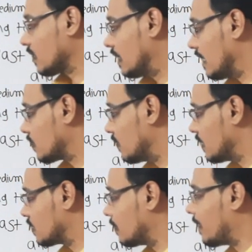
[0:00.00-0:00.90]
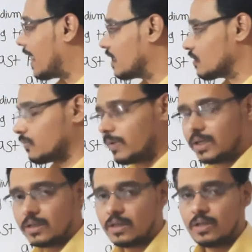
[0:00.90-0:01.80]
Next one is the balanced
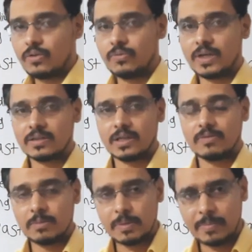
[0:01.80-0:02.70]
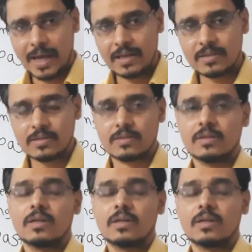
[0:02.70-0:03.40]
fund, where there will be balanced,